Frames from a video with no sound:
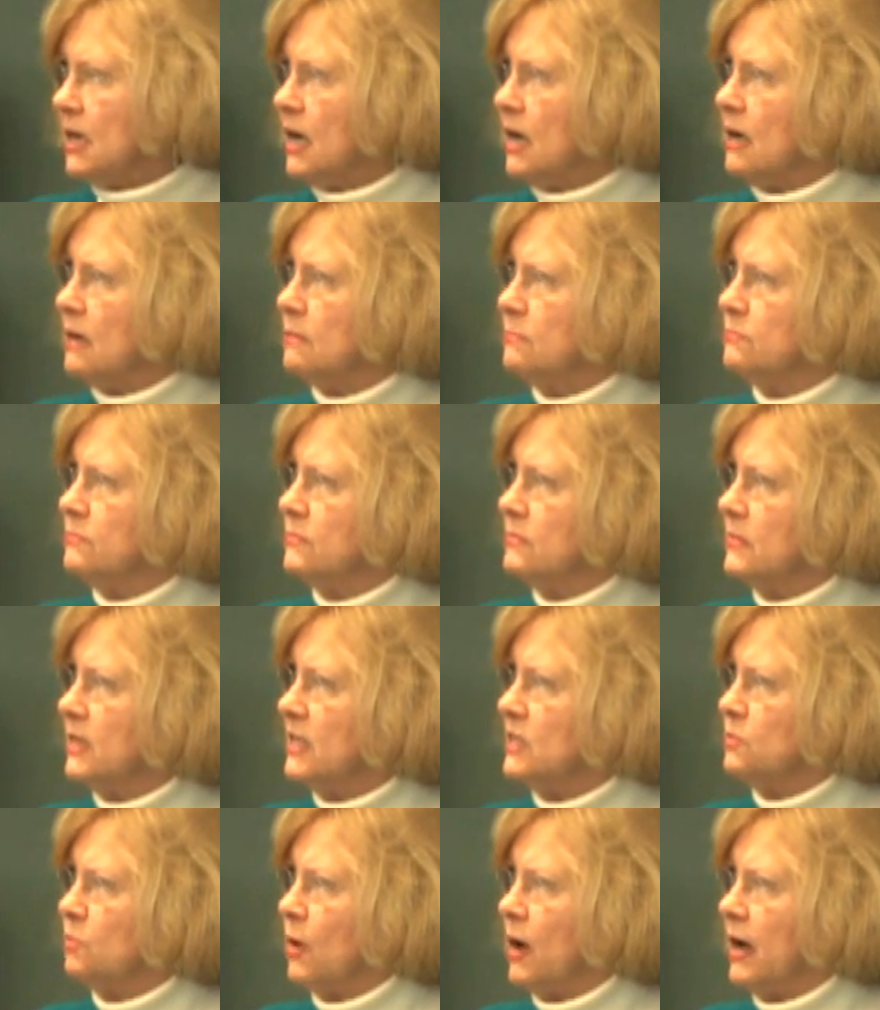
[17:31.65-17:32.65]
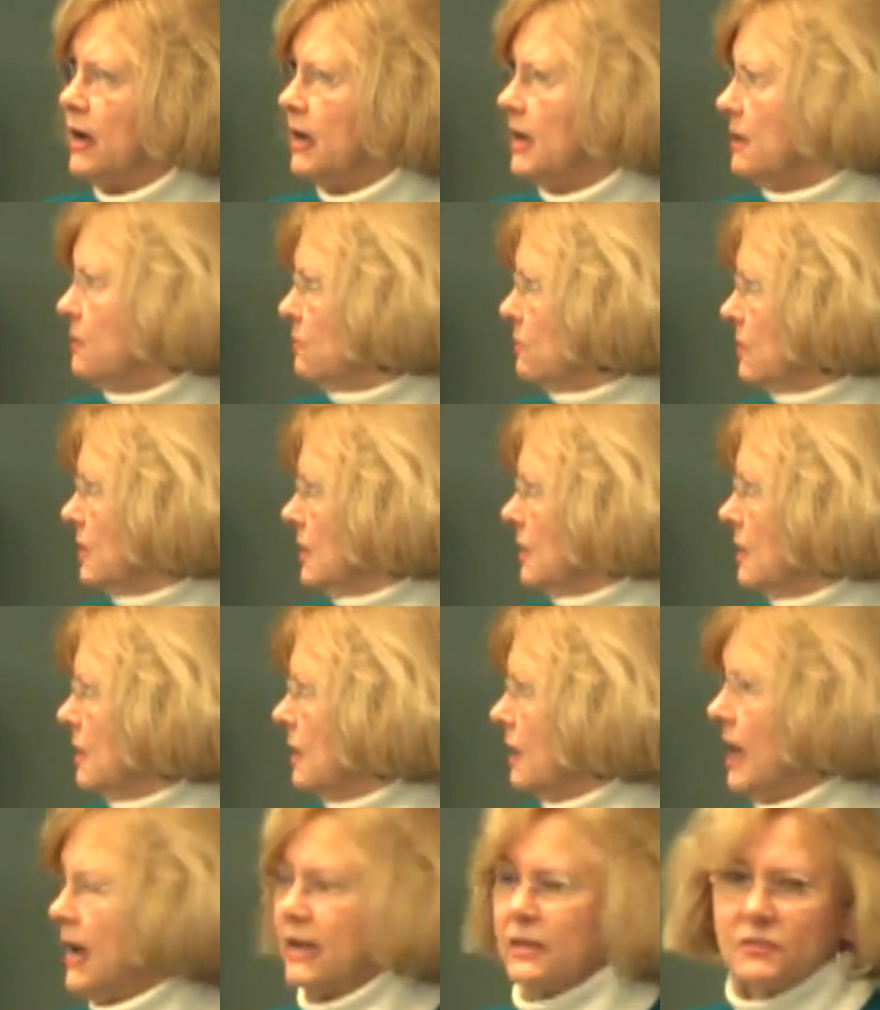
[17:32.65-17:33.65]
Um, that's why I,
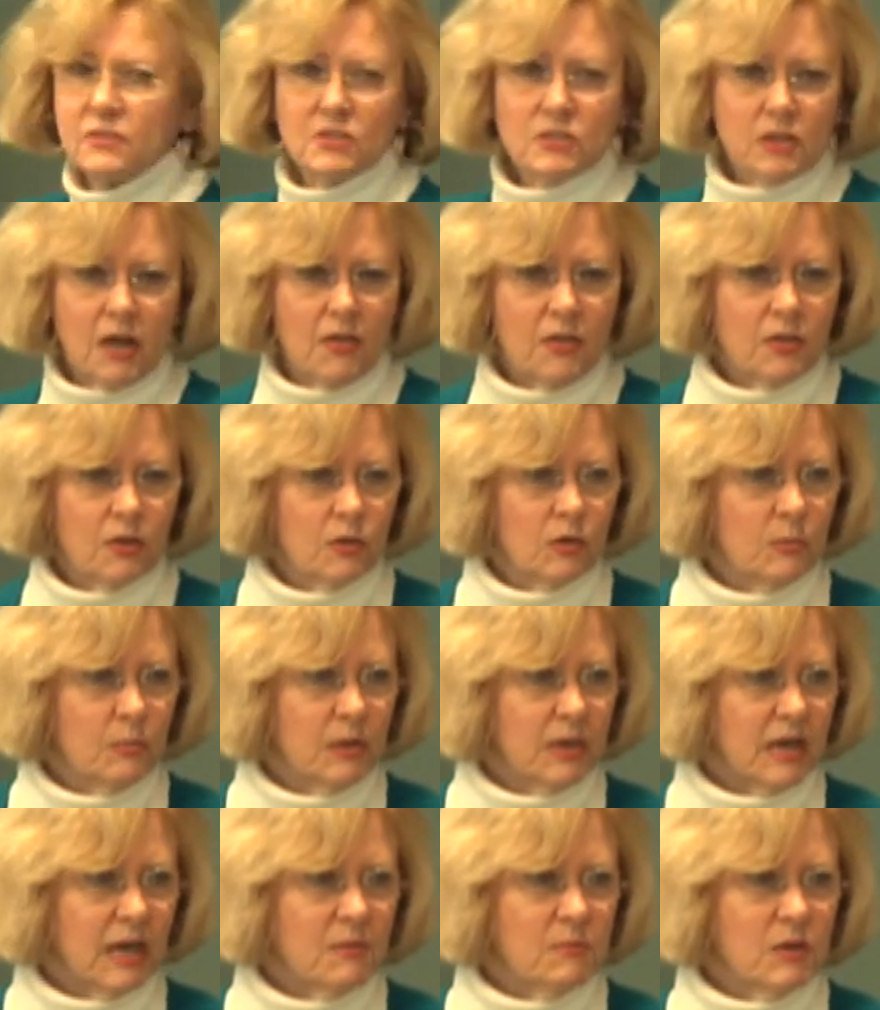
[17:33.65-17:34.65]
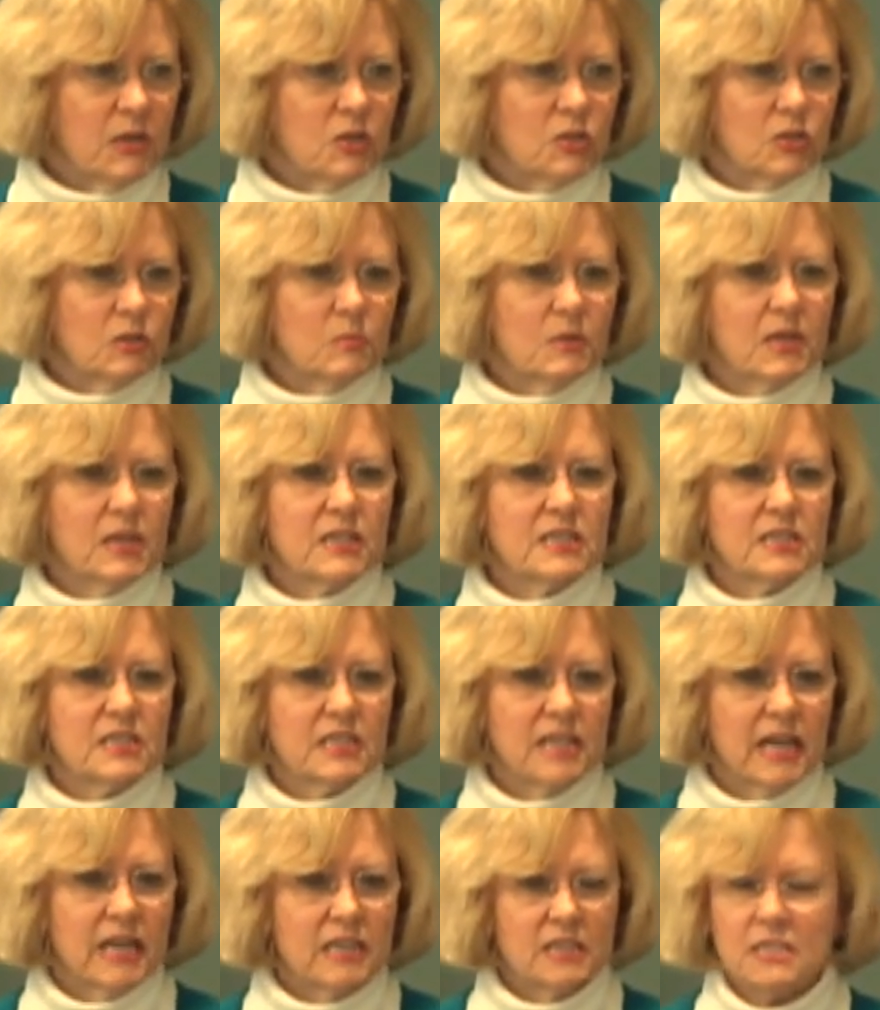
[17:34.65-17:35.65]
like this other little book I mentioned because it
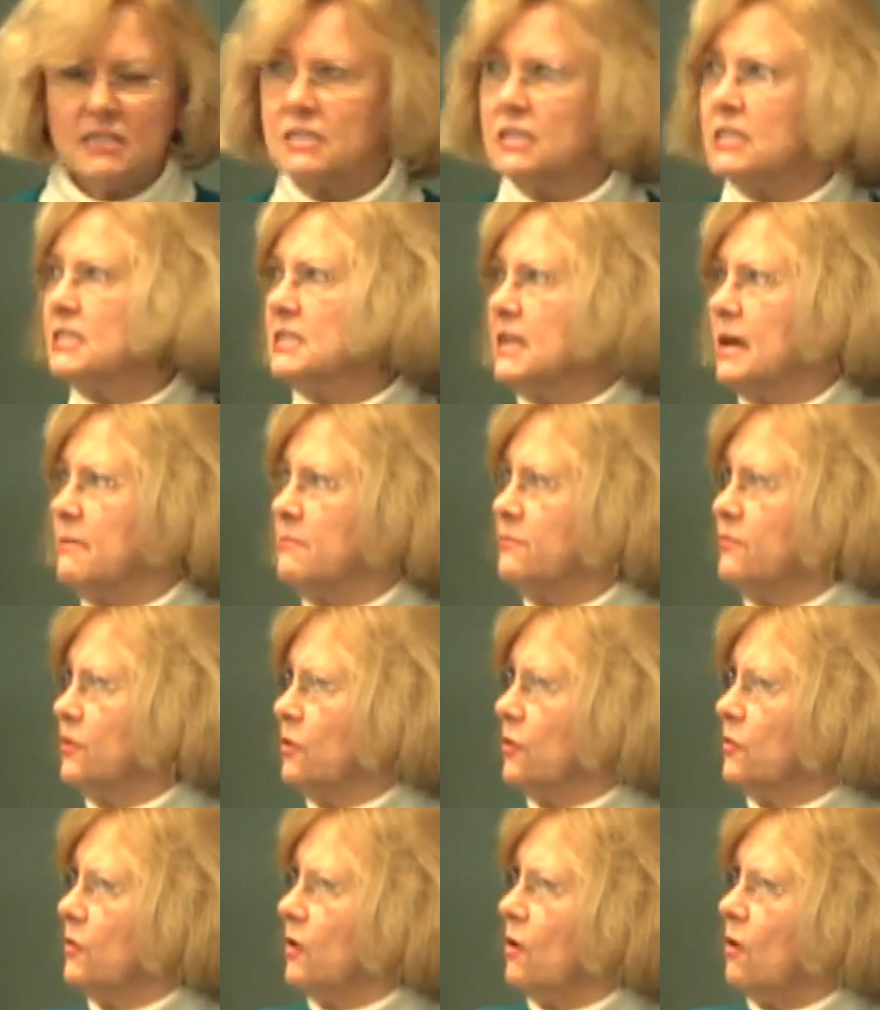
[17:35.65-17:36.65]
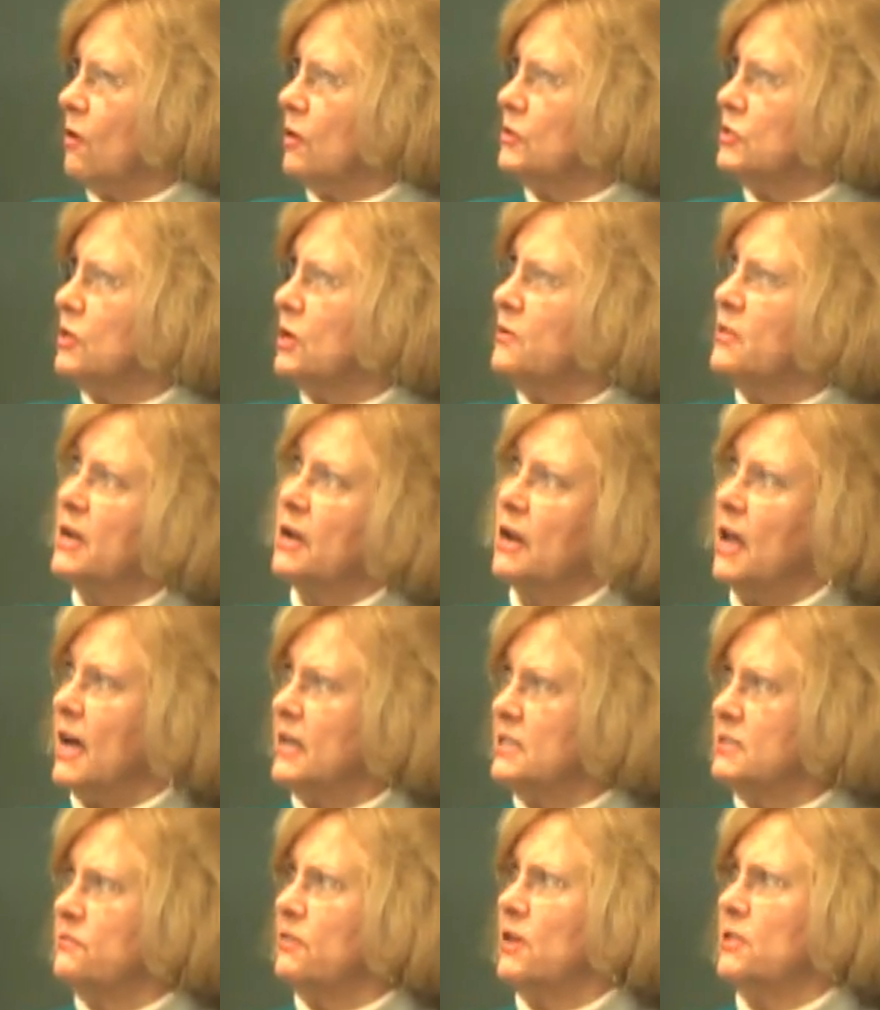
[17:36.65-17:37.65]
takes us a step further also, and there are
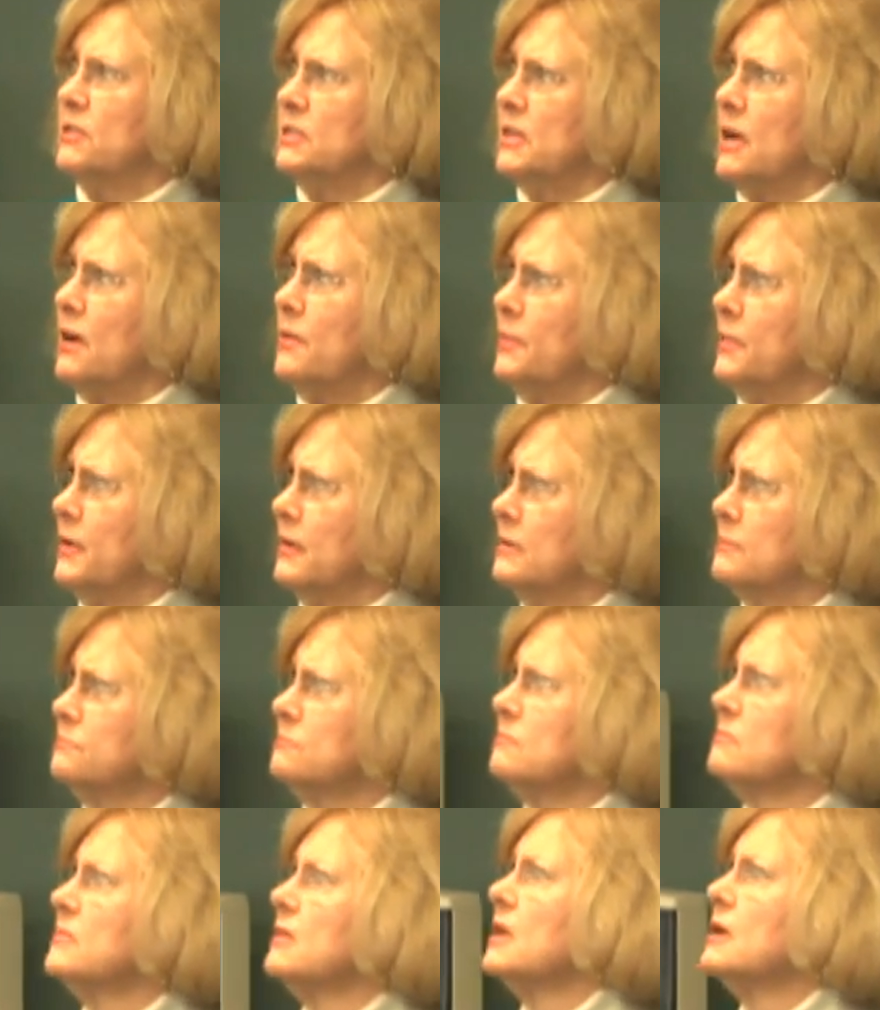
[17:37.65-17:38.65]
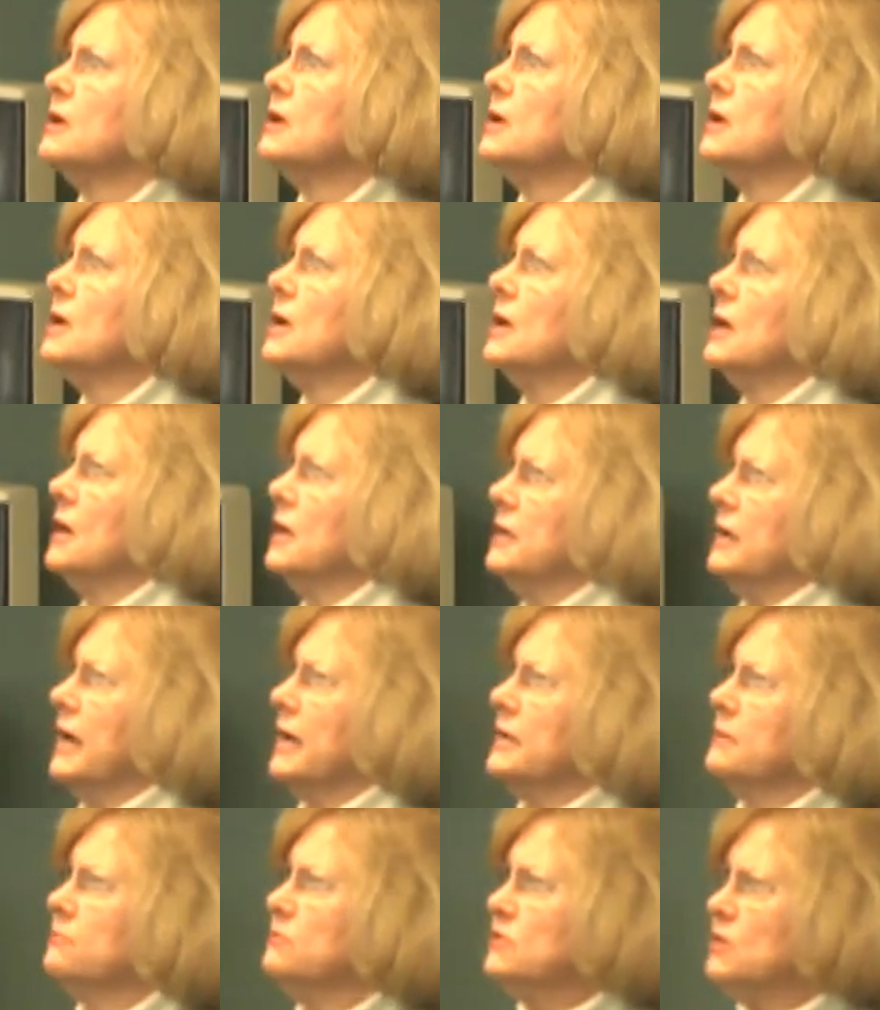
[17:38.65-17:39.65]
lots of others out there.
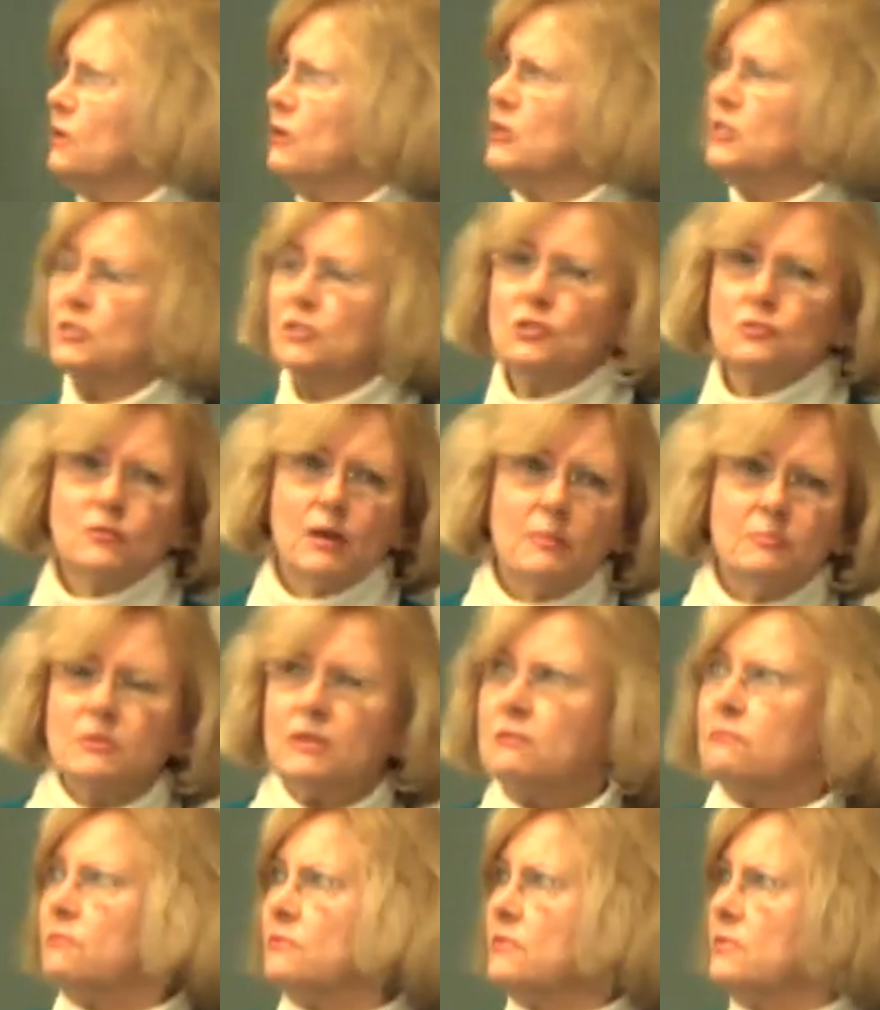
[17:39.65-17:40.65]
Okay, so it's descriptive.